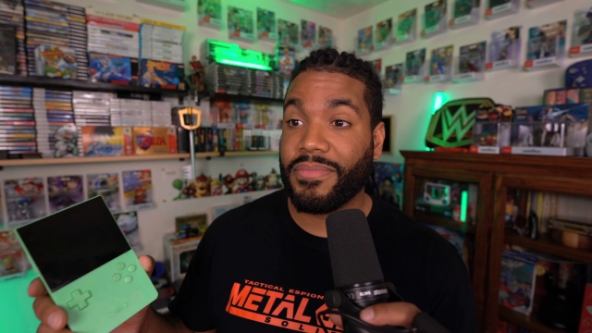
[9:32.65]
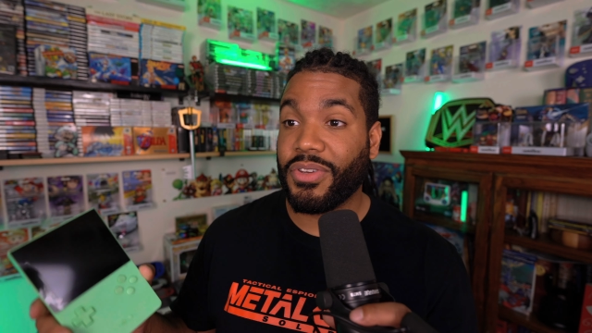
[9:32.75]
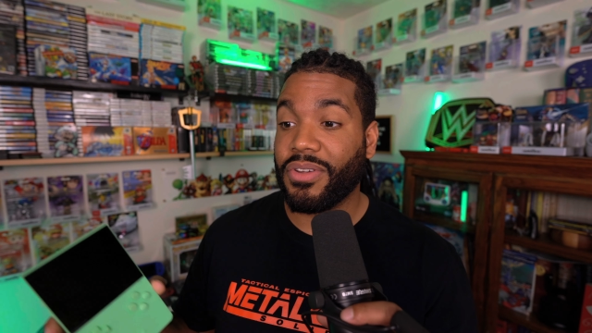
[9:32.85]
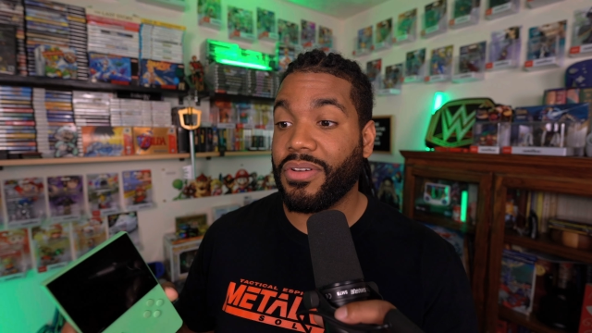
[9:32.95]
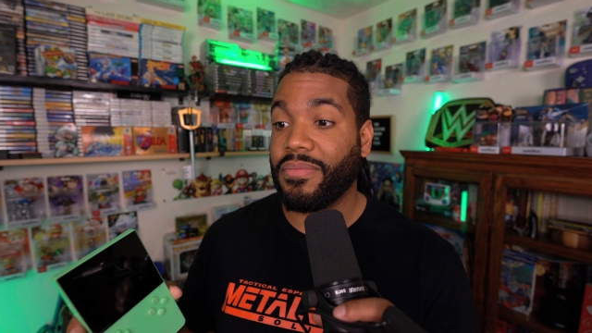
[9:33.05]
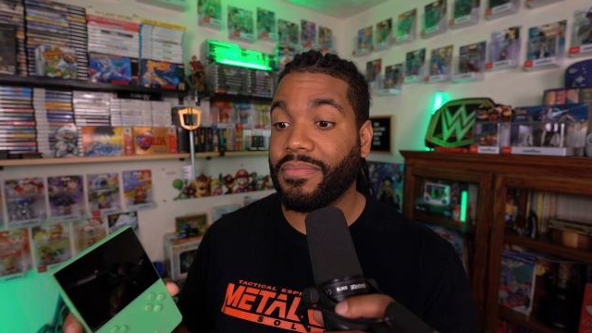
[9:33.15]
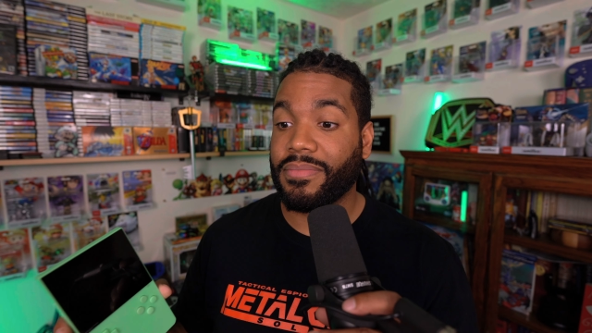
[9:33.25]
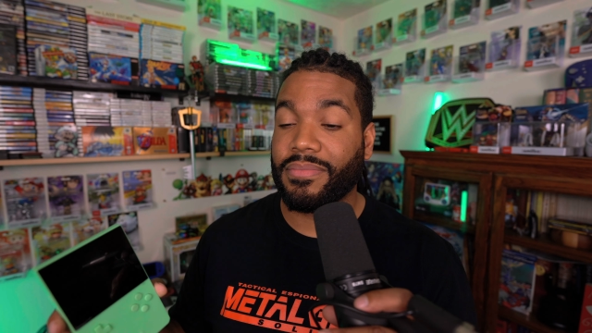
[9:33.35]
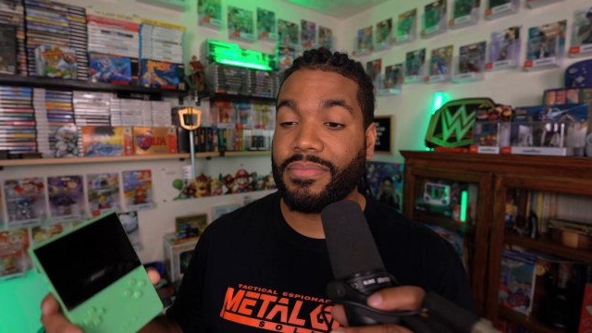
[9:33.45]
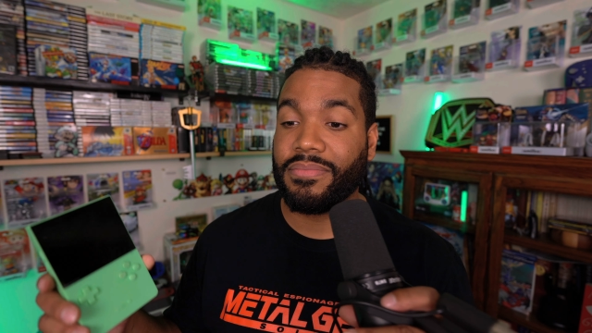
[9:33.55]
You know,
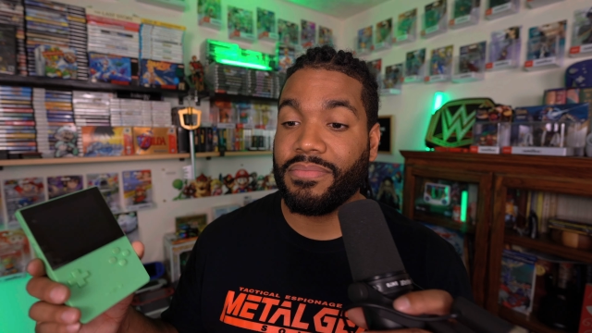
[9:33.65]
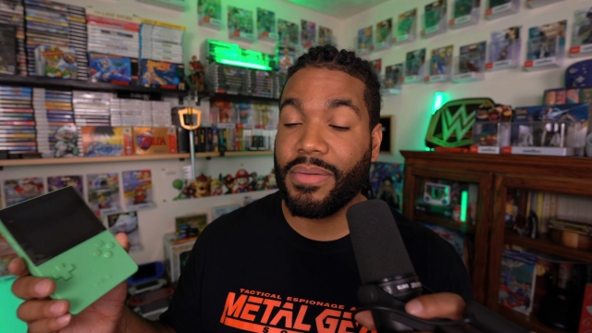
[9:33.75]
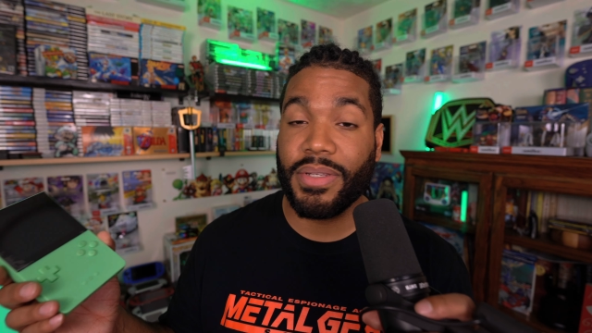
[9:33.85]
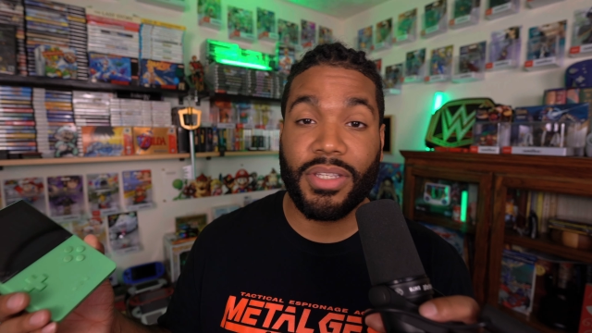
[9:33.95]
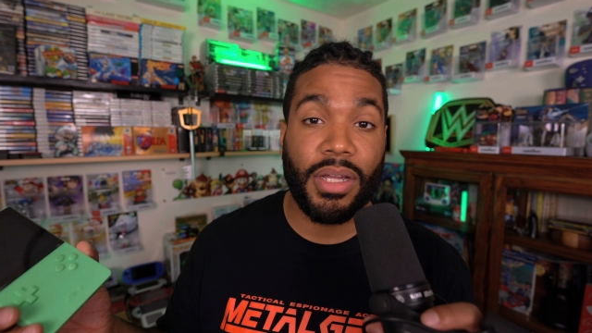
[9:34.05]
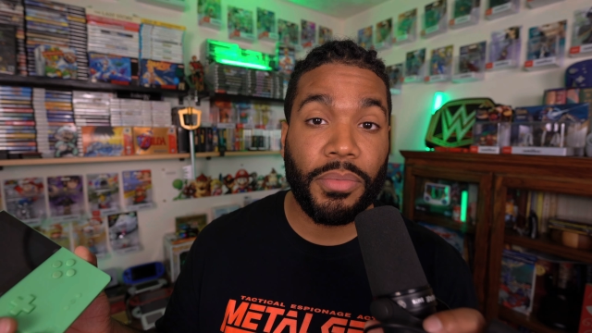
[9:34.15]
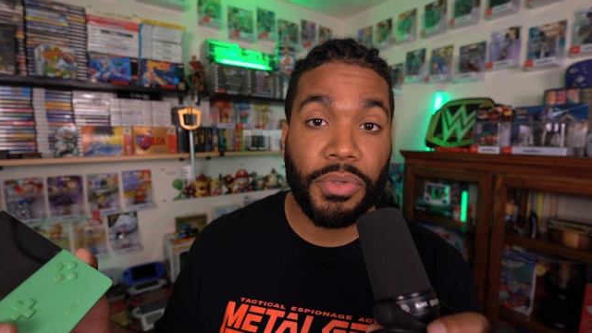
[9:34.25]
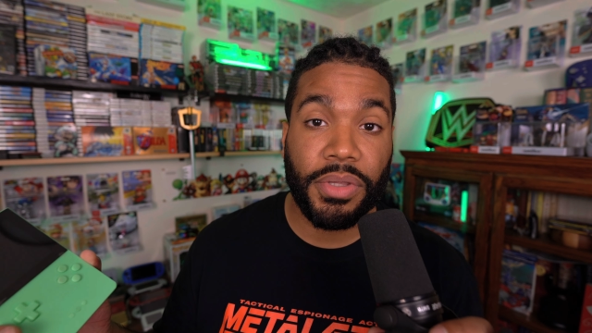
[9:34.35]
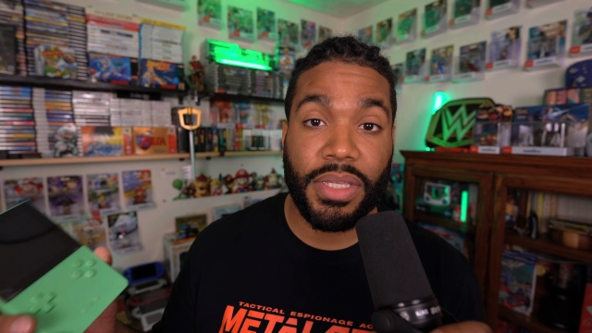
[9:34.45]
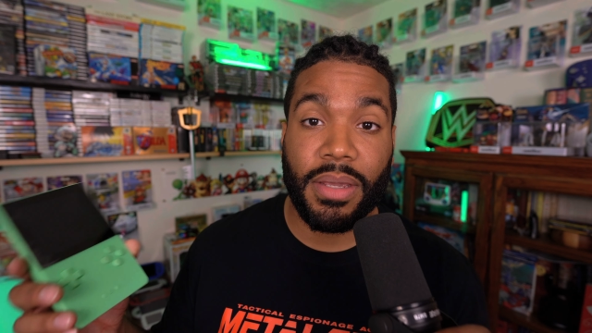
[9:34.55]
maybe
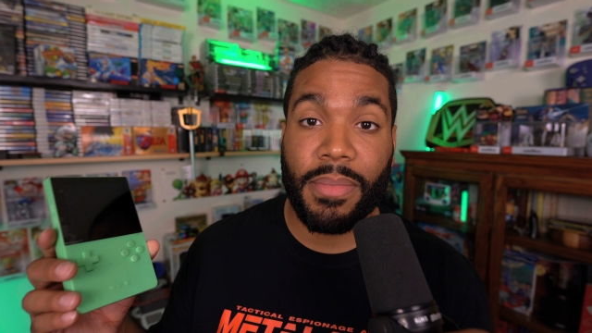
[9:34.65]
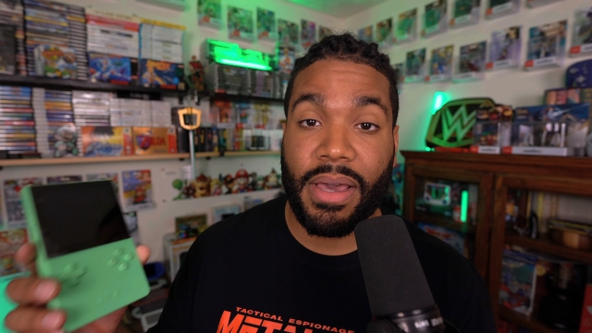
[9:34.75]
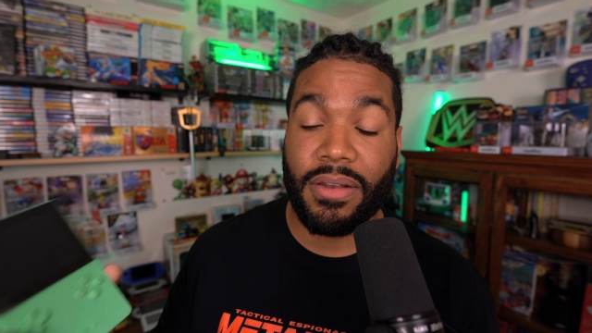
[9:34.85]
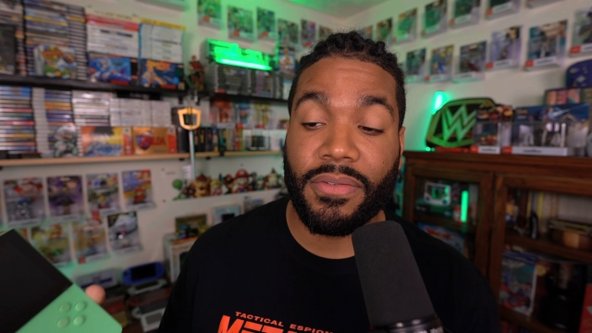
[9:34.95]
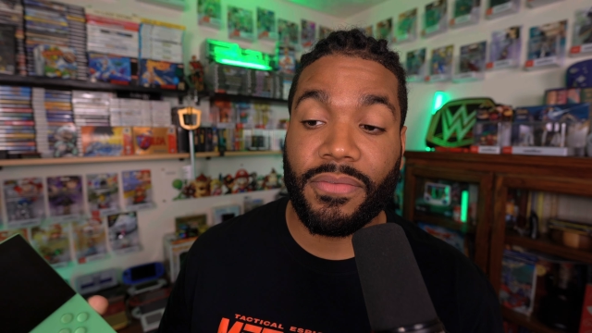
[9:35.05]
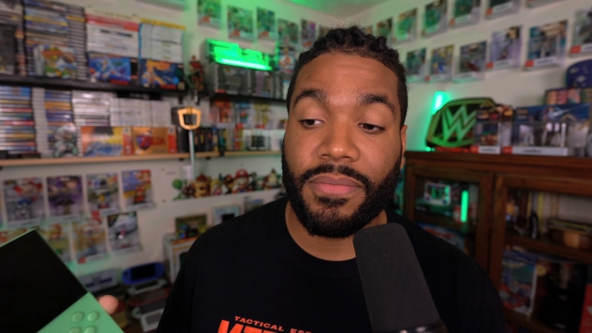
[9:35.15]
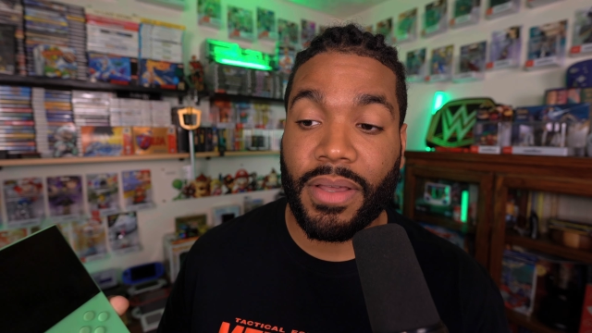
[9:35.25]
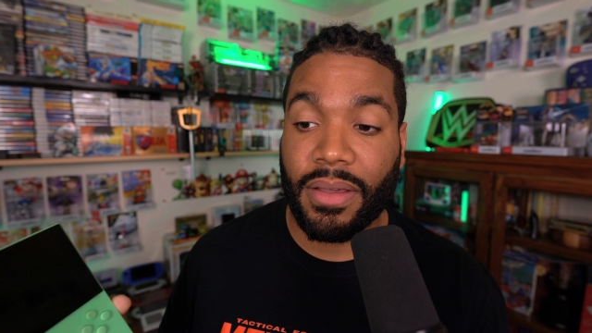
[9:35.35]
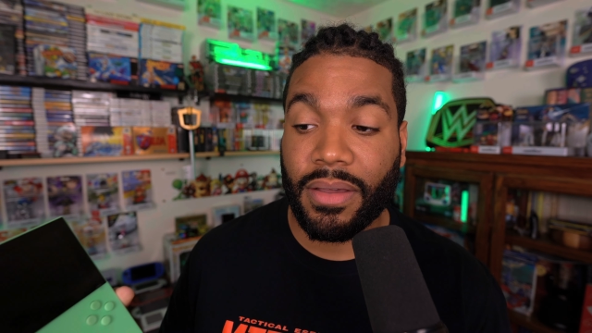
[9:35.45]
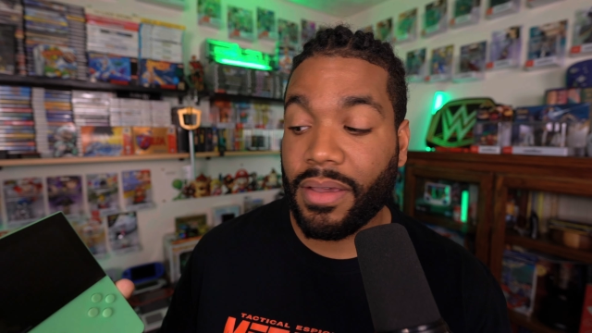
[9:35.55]
doubled the amount of
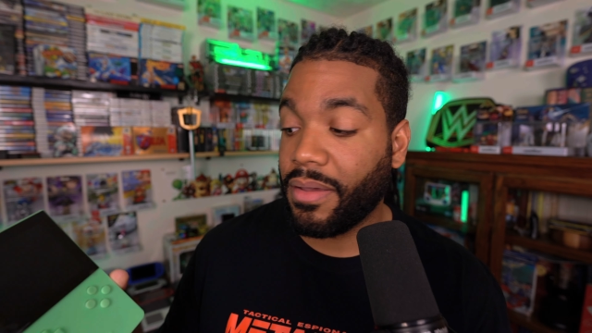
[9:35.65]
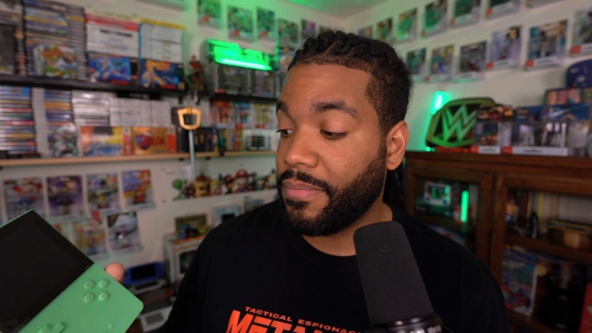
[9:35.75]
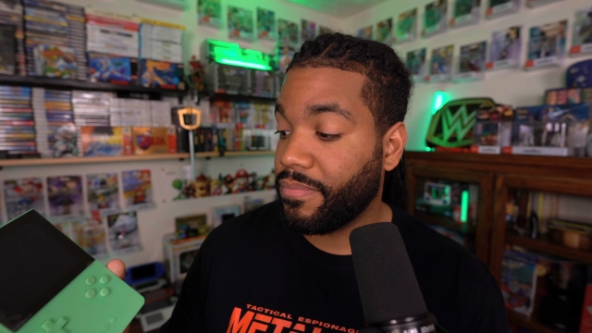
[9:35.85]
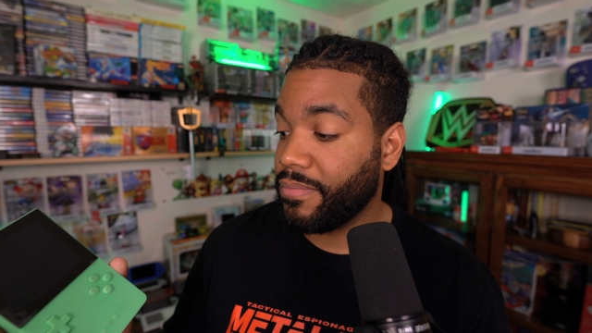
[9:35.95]
uh,